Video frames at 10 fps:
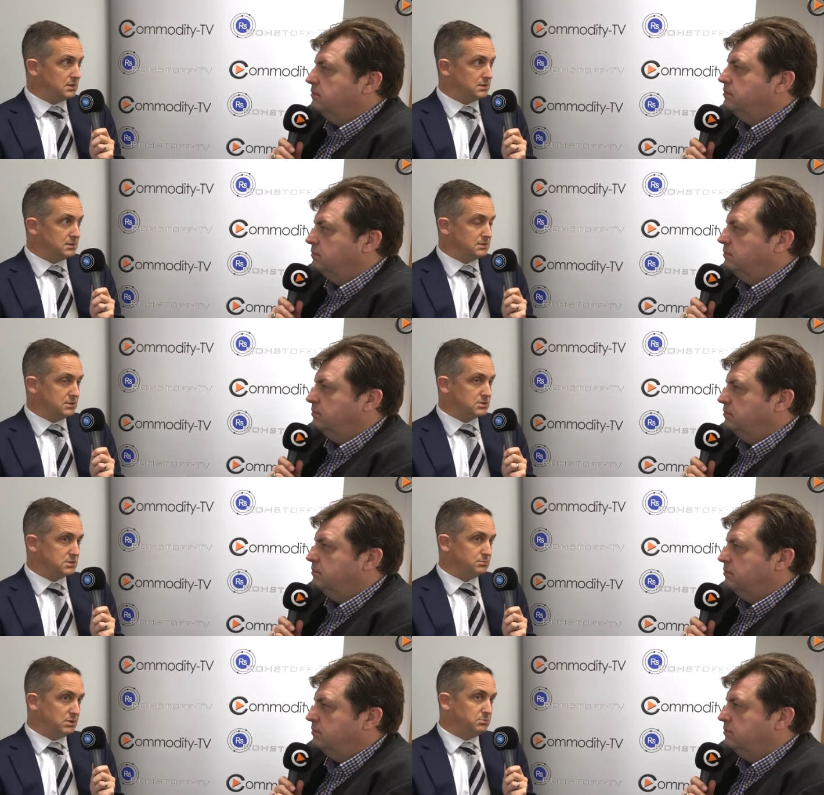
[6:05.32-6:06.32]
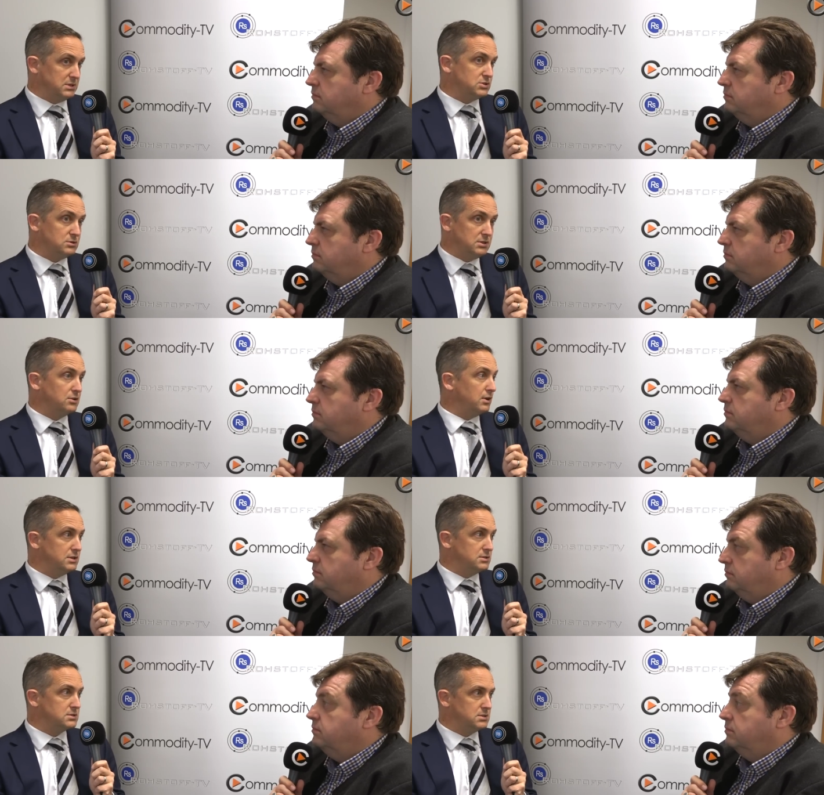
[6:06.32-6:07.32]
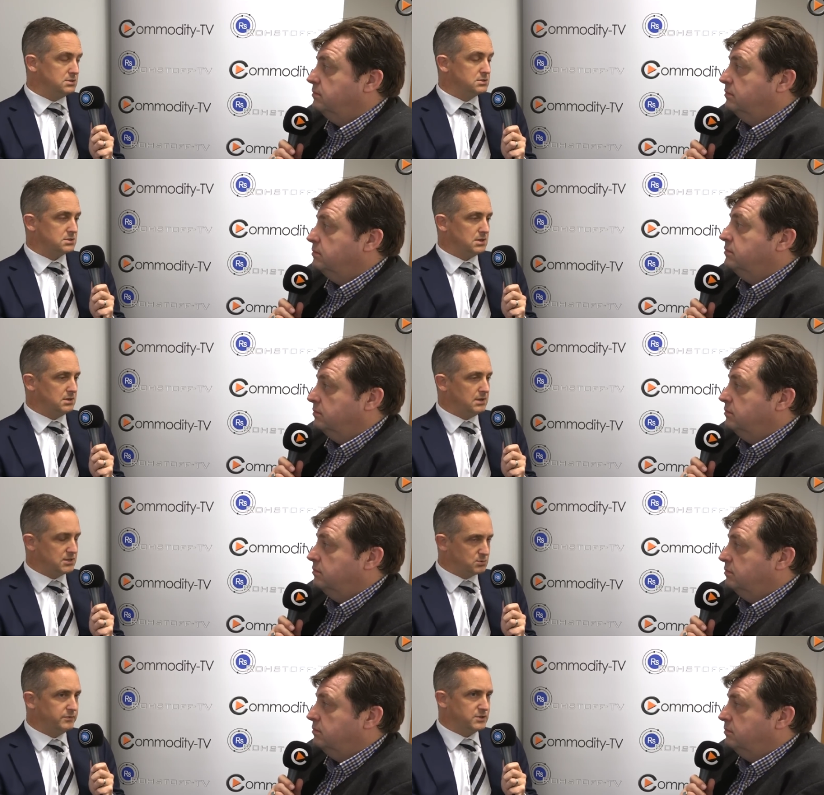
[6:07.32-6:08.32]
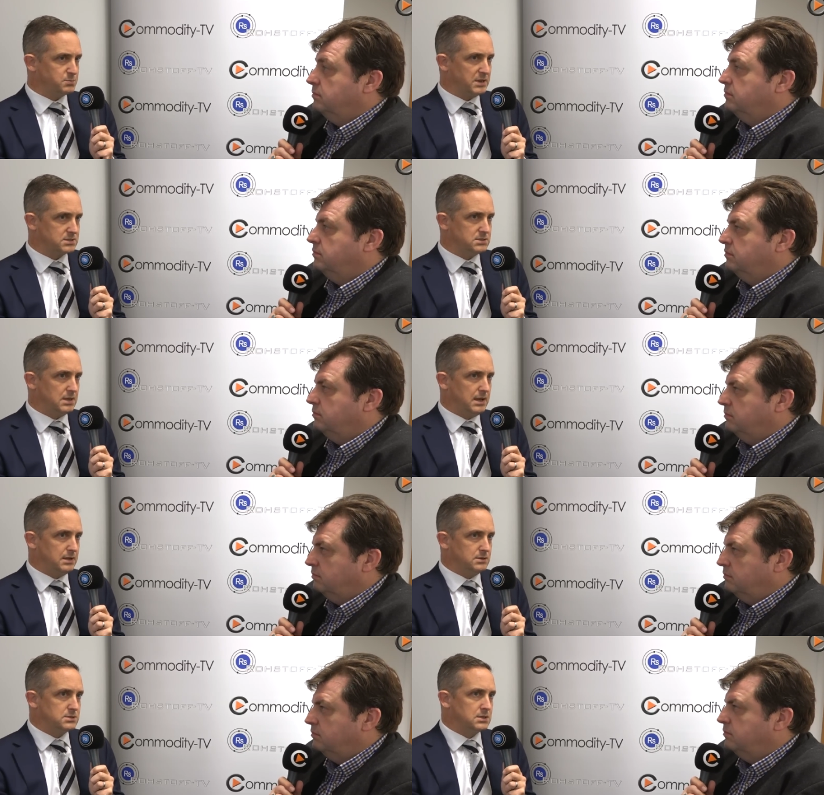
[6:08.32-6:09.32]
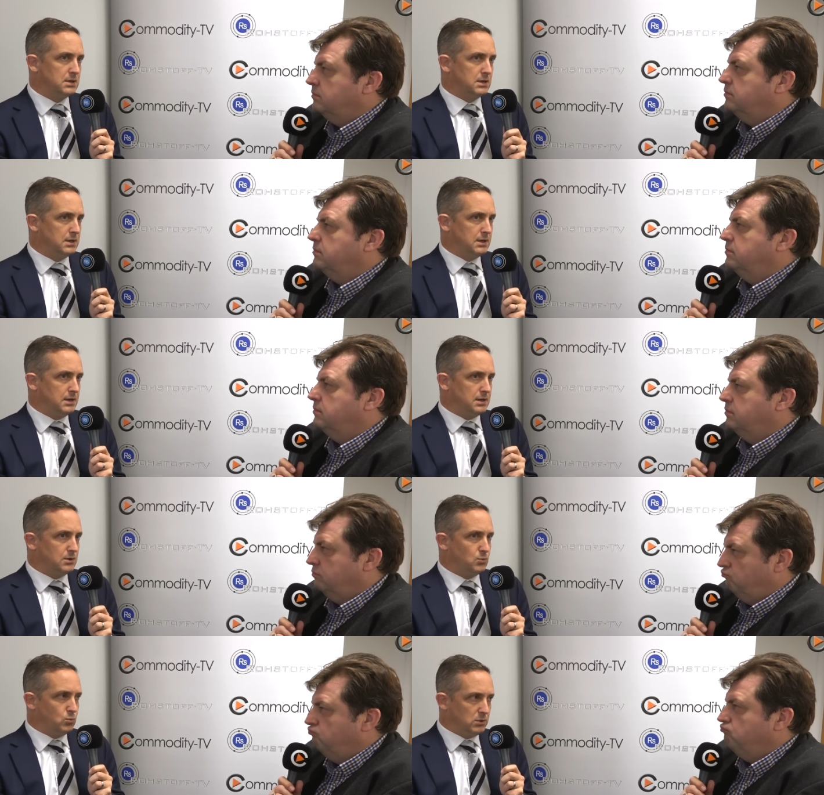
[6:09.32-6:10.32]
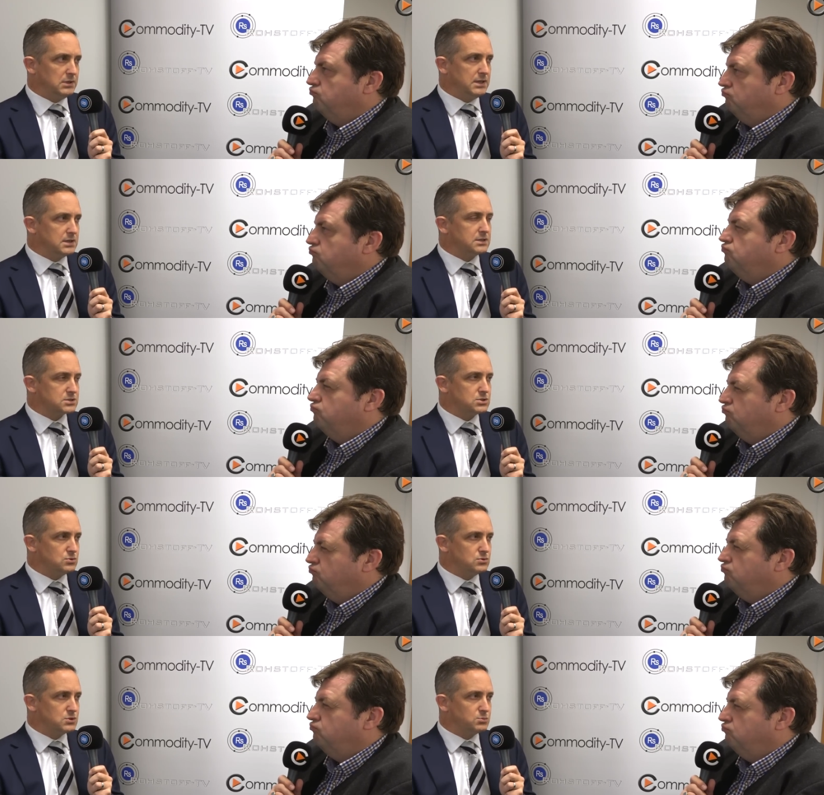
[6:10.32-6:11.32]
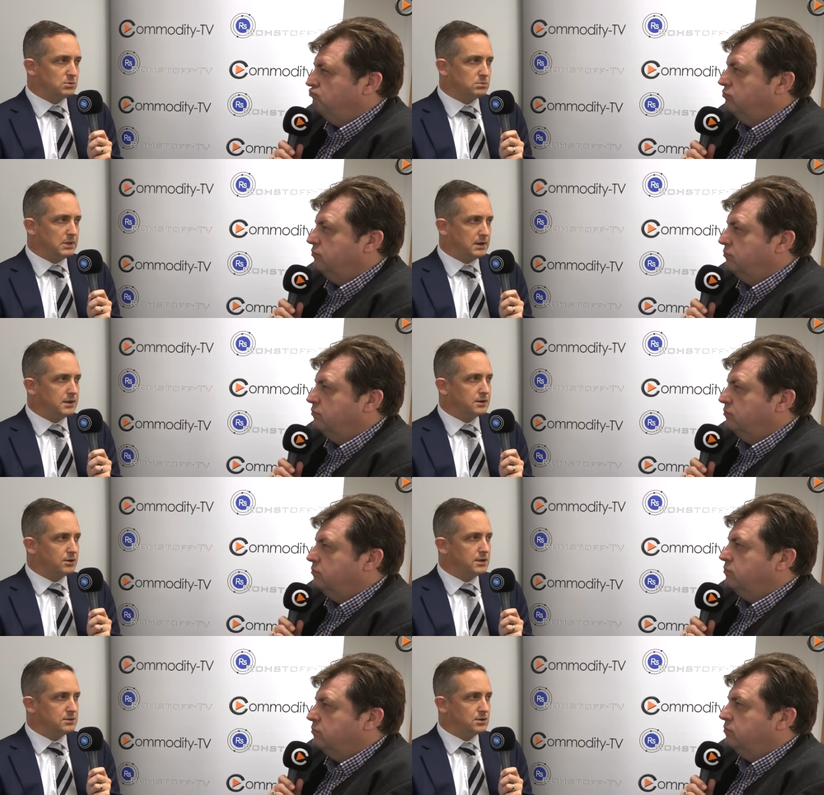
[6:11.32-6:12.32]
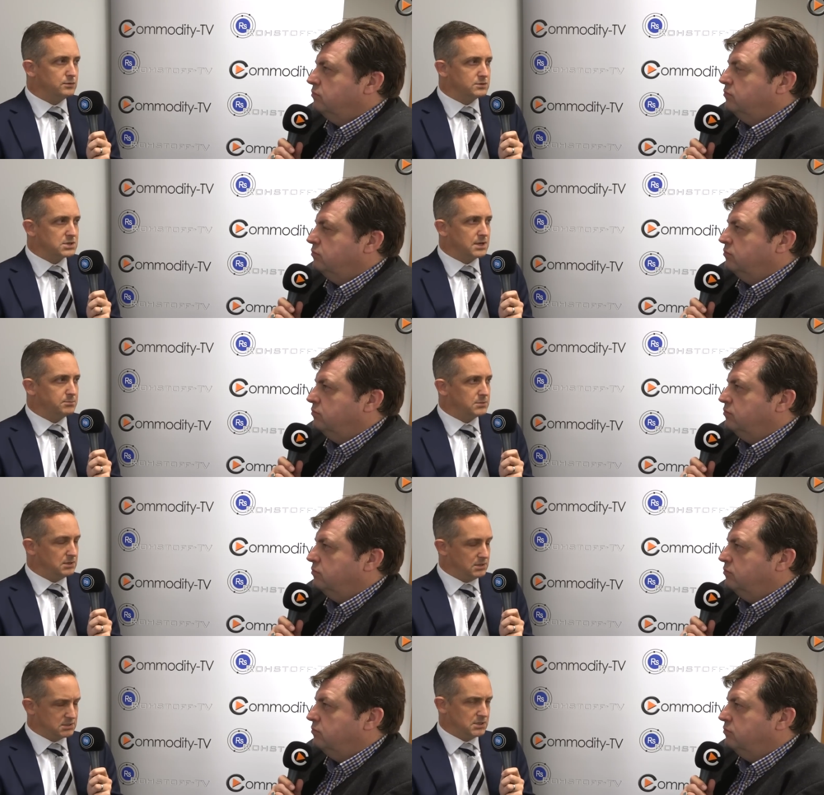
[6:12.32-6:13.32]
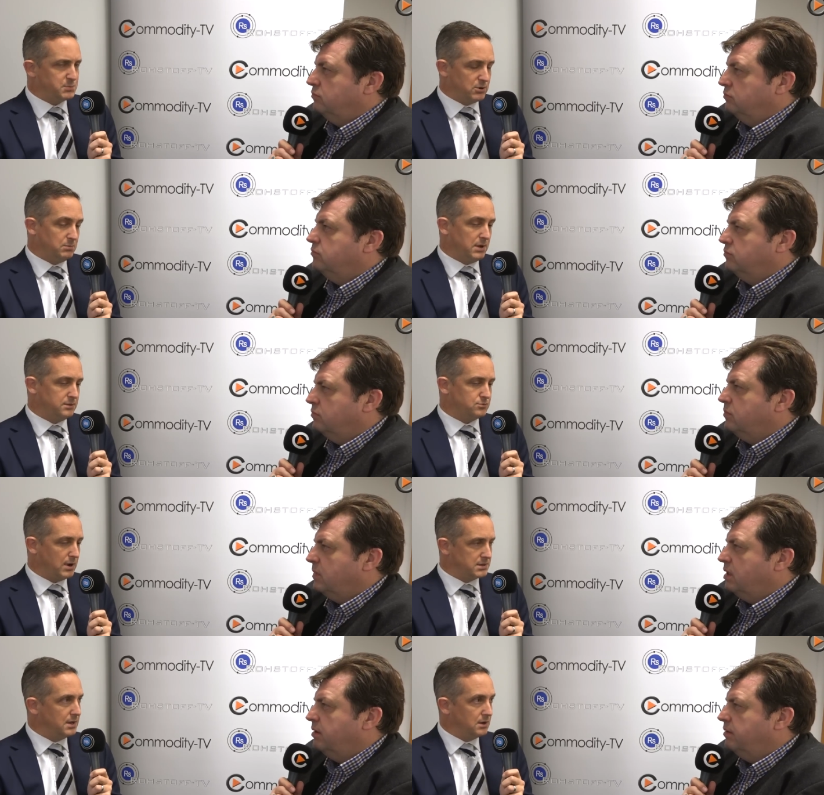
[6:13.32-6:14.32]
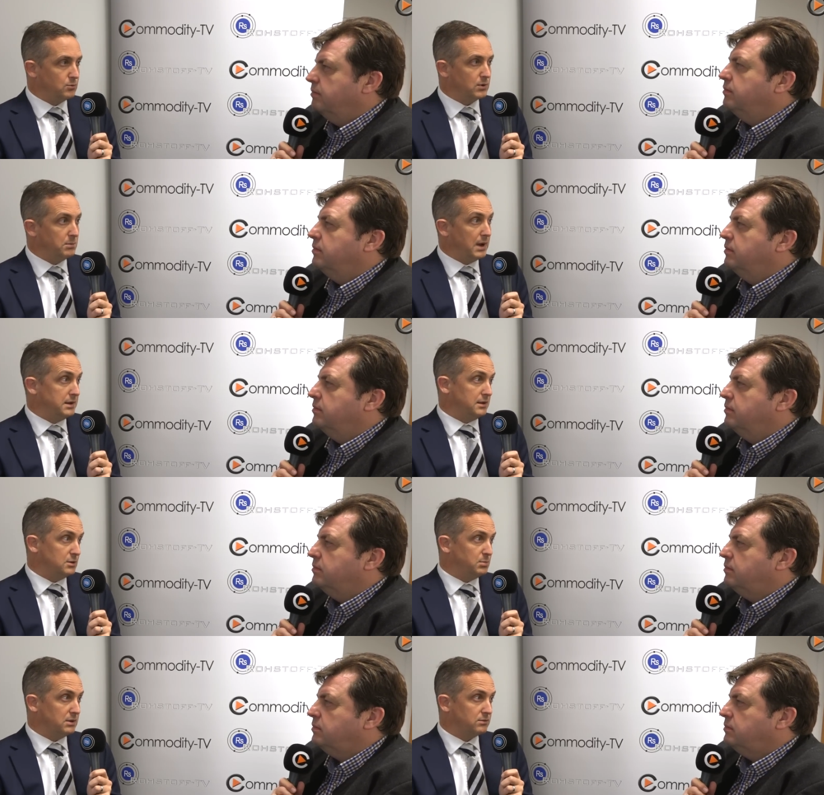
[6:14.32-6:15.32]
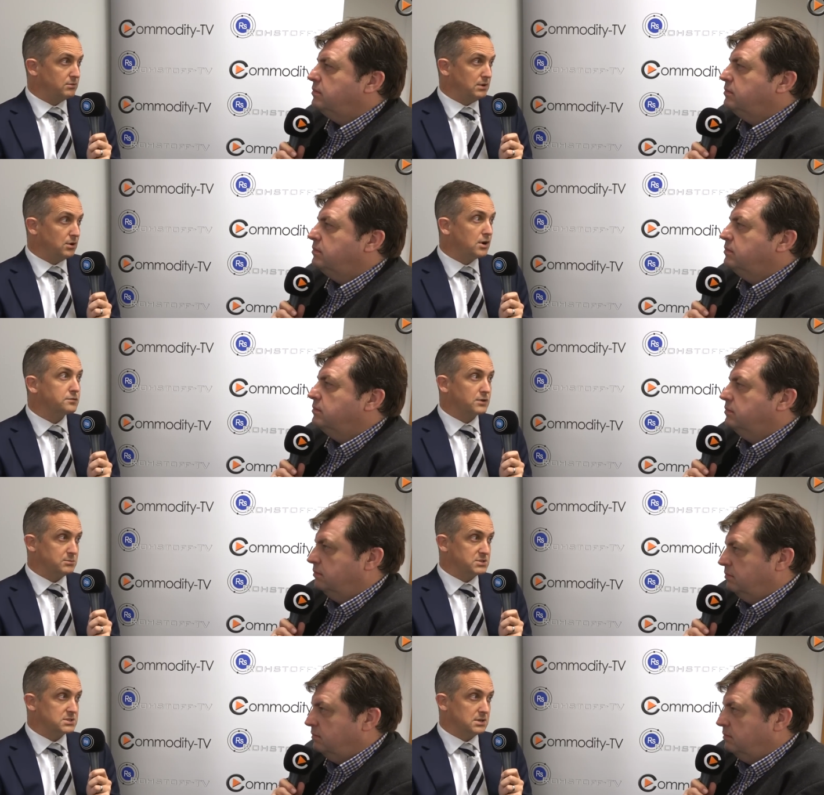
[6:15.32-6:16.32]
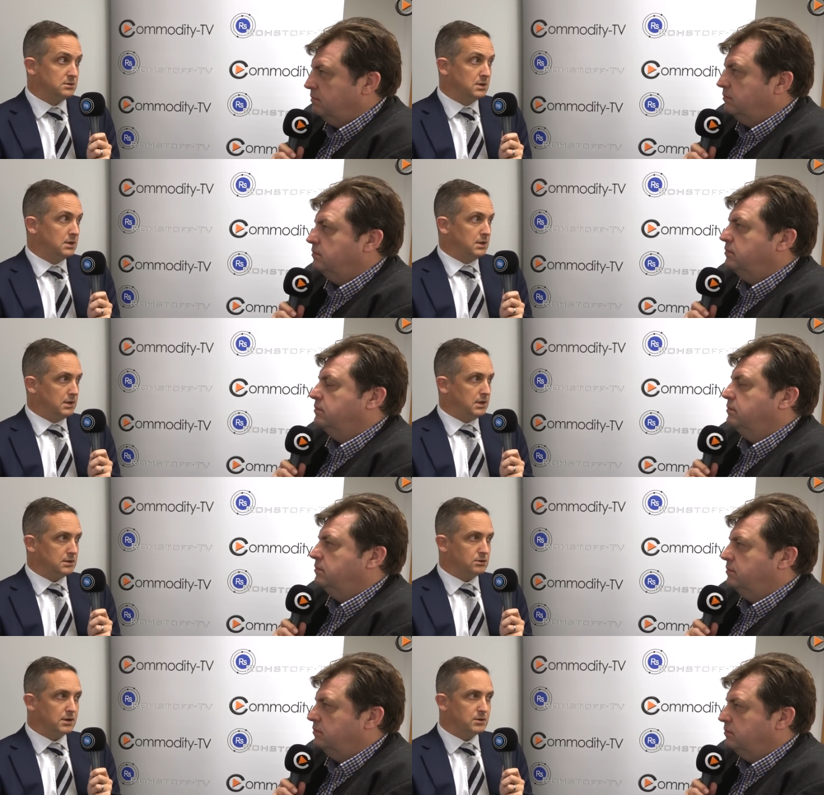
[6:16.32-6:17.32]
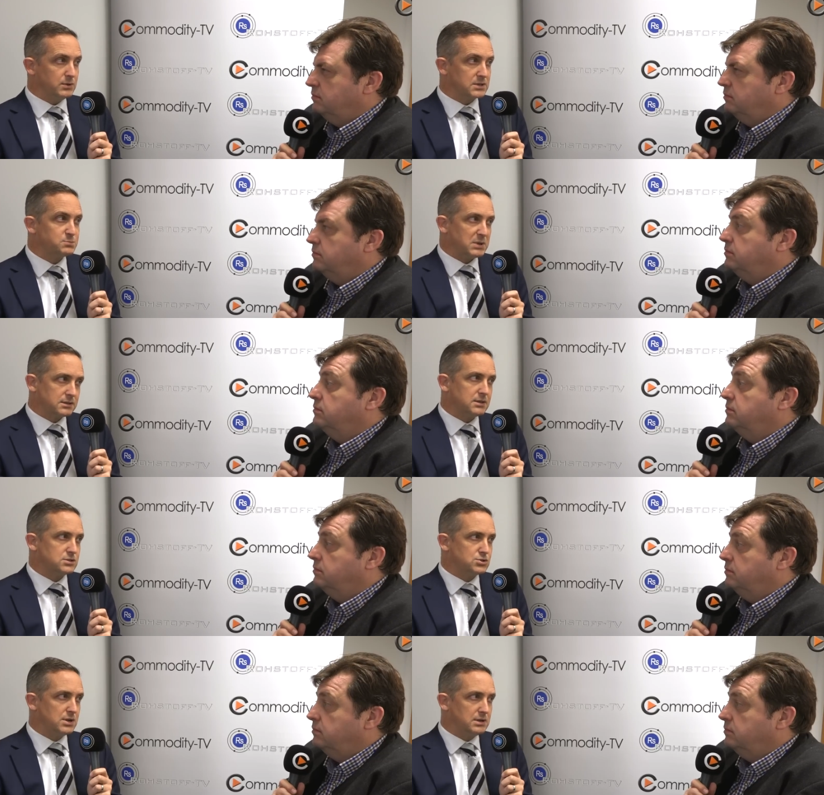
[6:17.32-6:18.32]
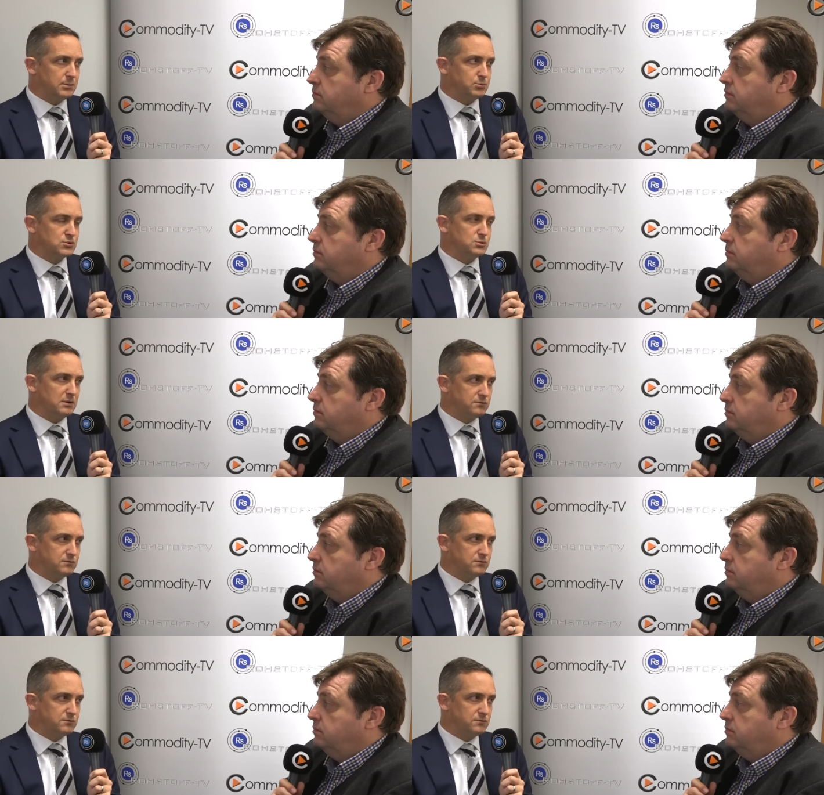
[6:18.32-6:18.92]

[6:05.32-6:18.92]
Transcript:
Speaker 1: Uh, mm-hmm. it's, but, but certainly the grade is, is uh, as we've expected and uh, will lead us to, to probably a higher grade over time. Mm -hmm. uh, let, us bear in mind that right now we're mining at about three and a half grams a ton mm -hmm. head grade. We expect that to trend upwards to about